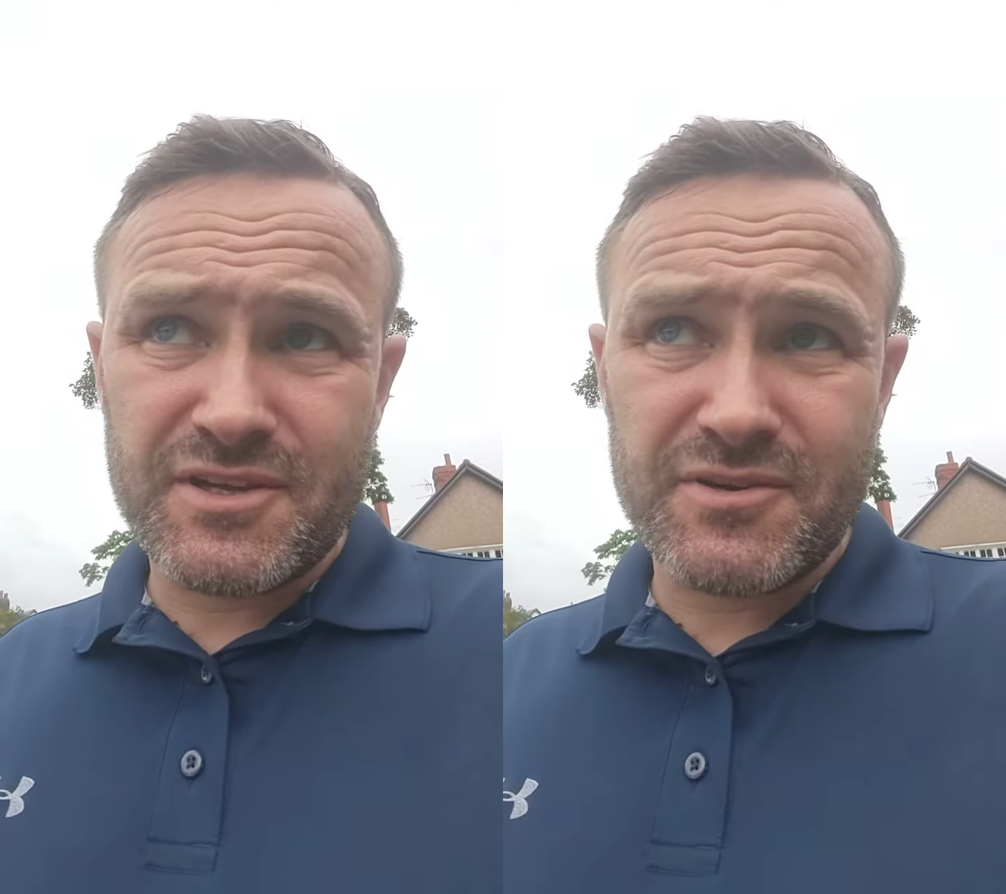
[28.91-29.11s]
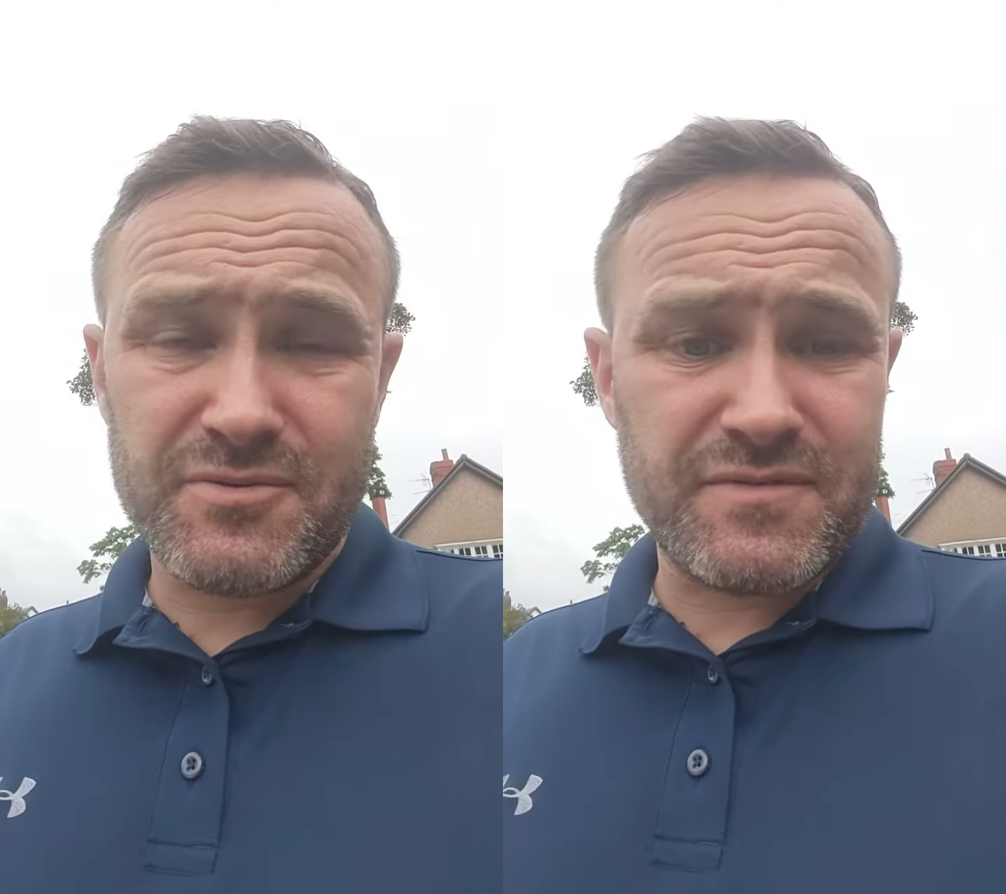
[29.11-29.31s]

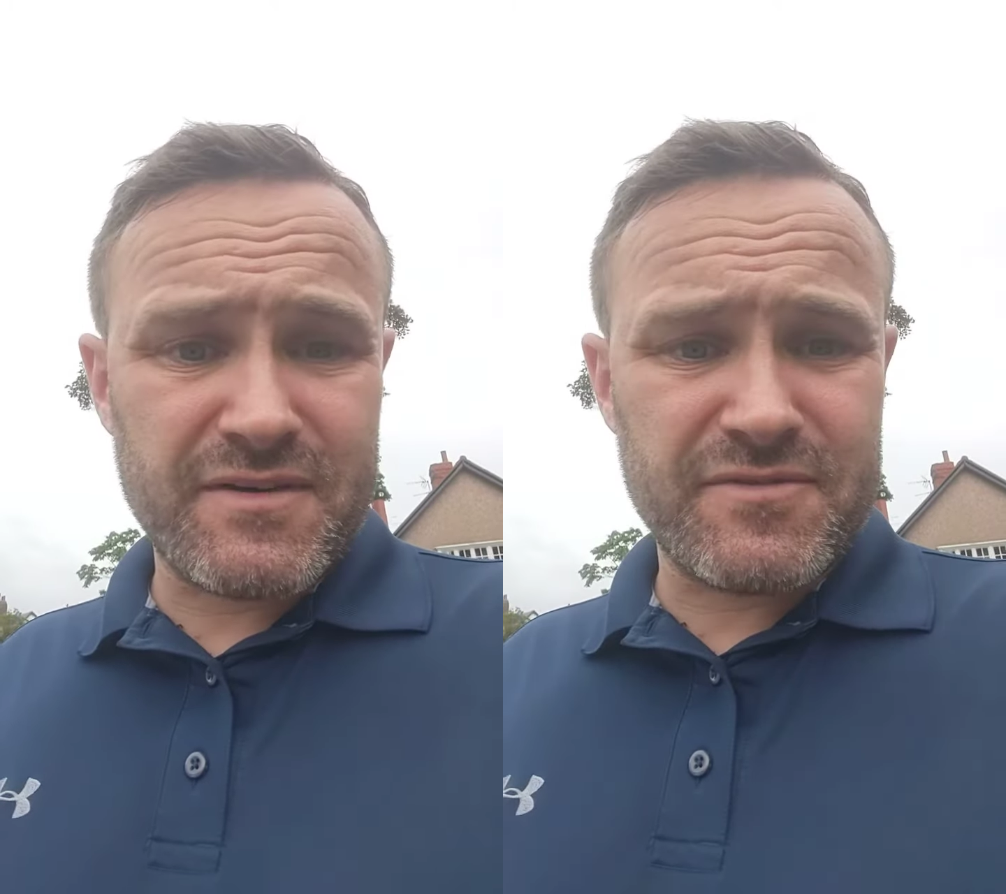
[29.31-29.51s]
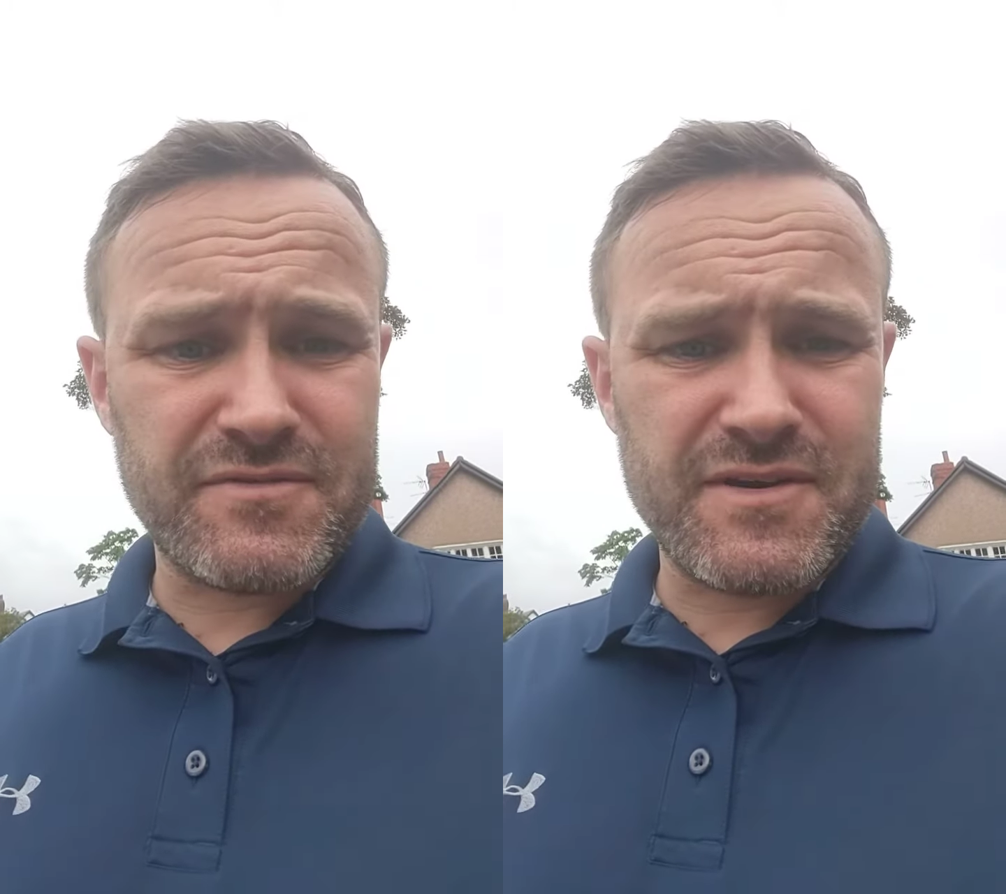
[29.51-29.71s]
do
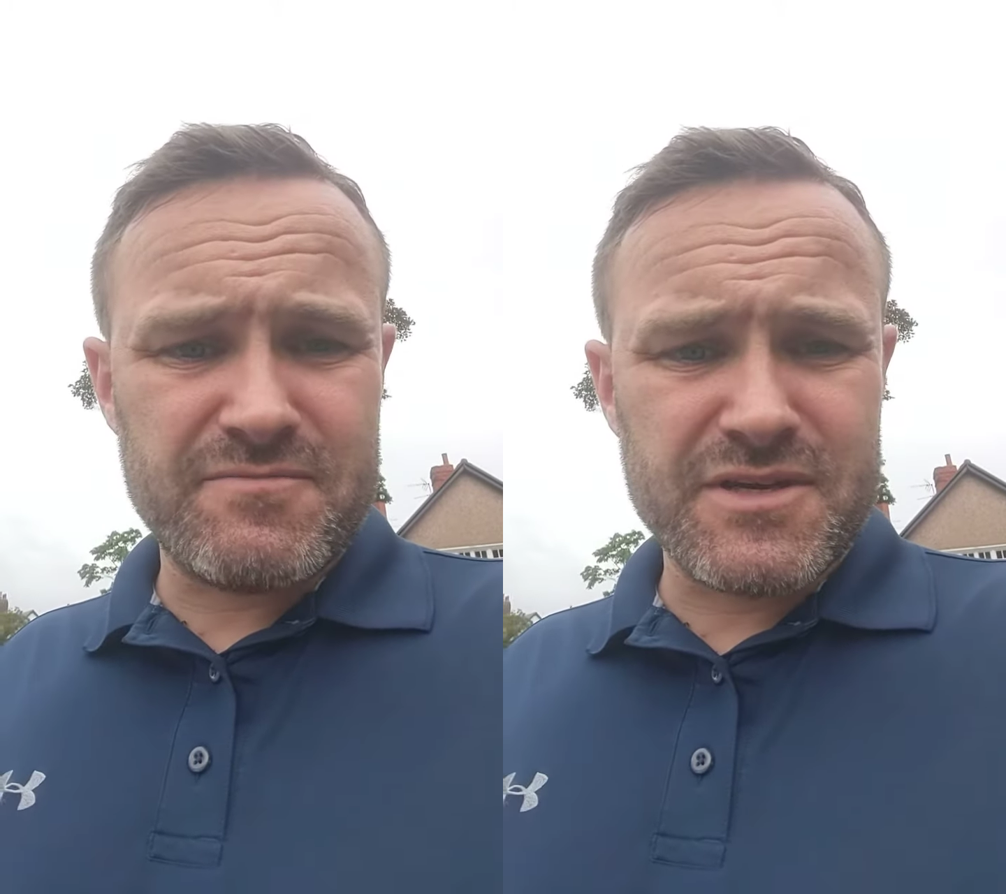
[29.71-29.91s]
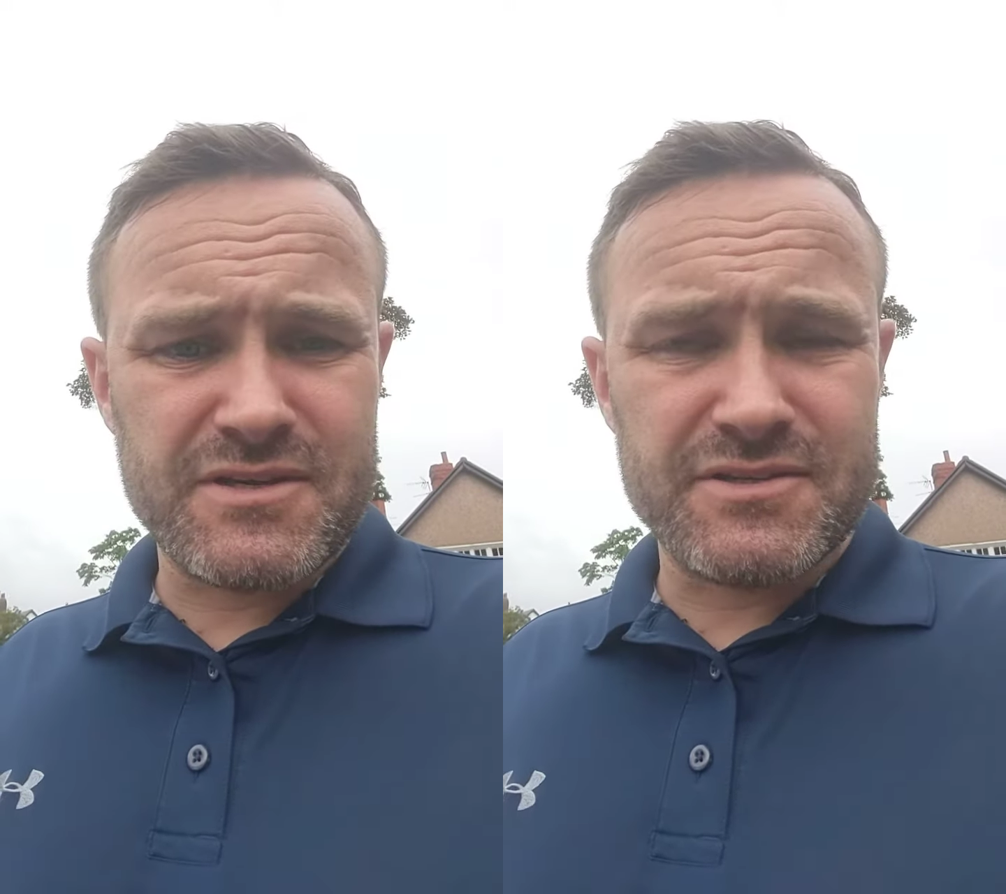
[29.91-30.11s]
with
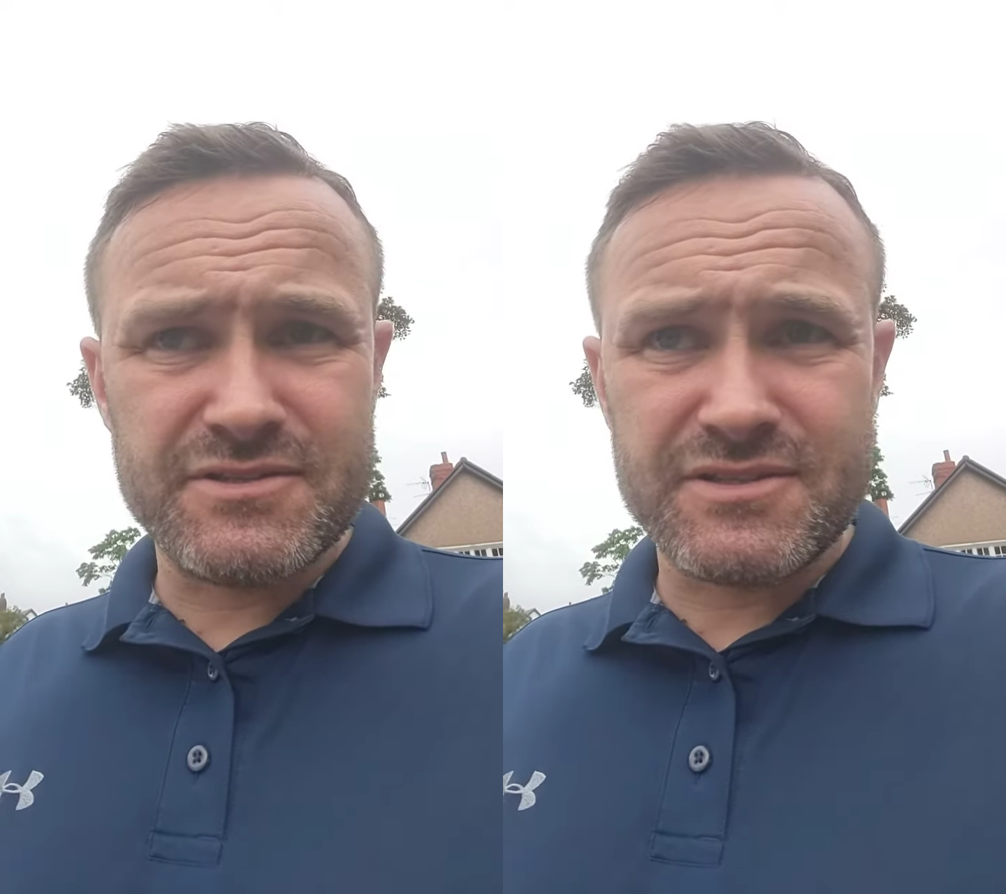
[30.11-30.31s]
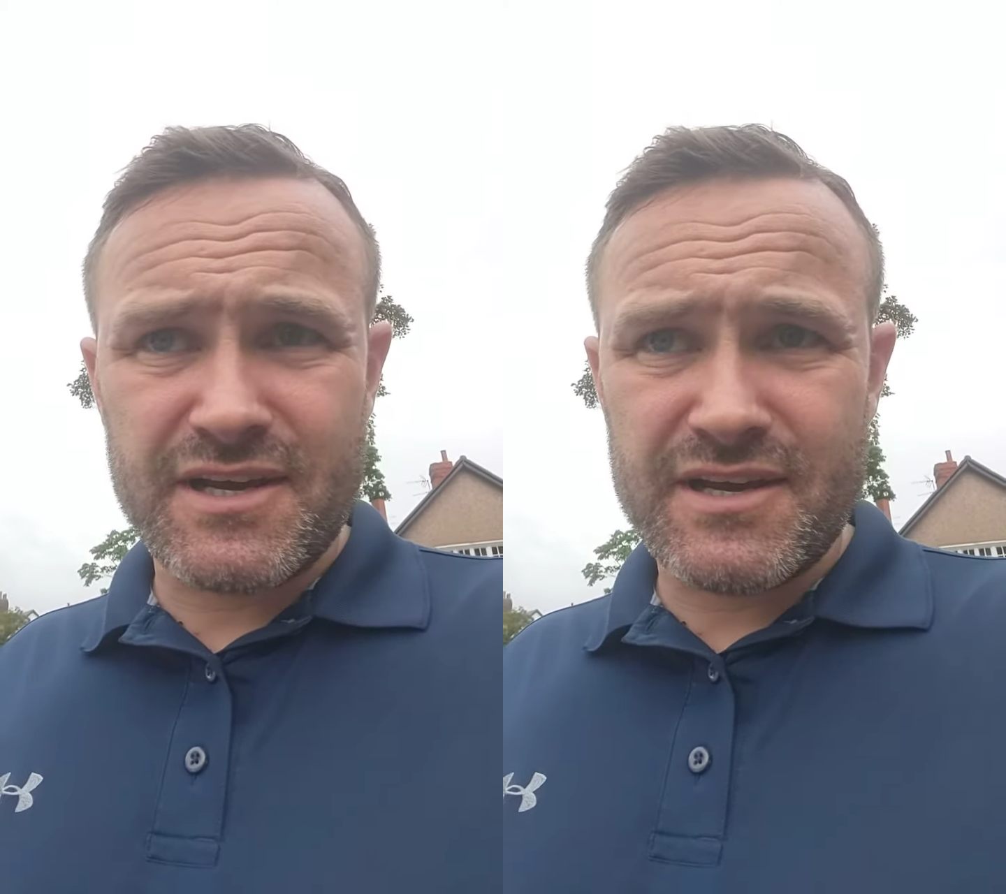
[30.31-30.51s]
everything,
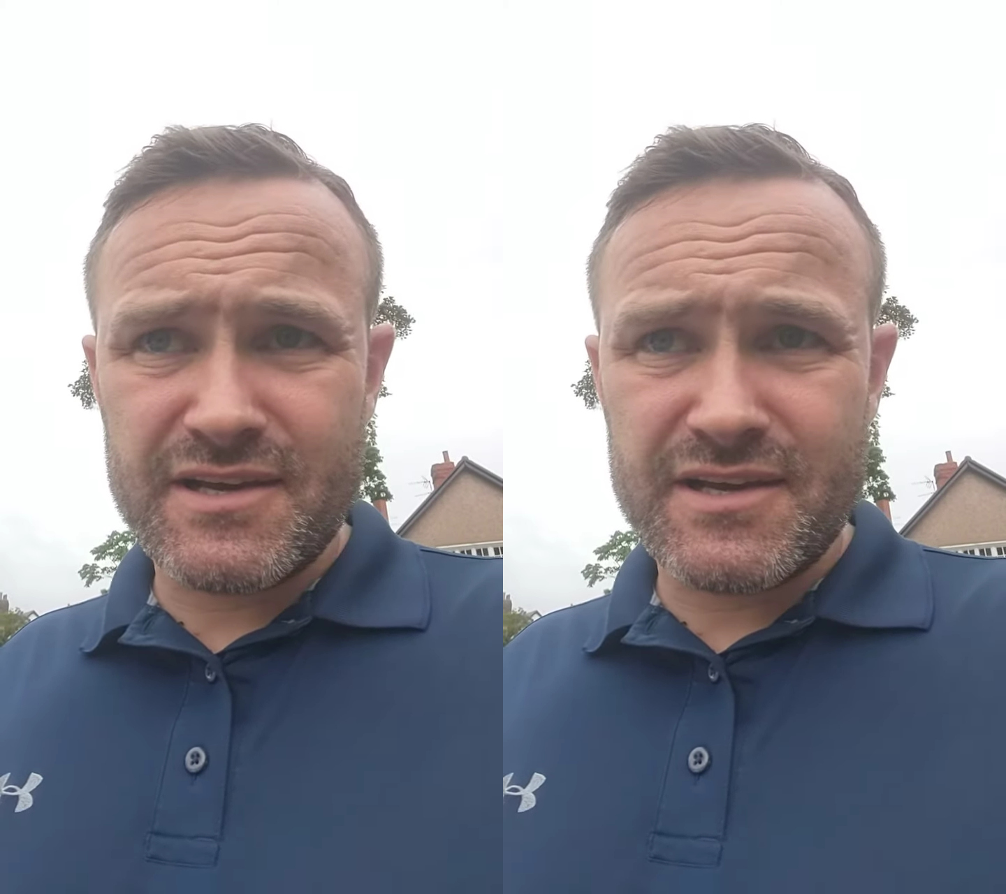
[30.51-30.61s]
because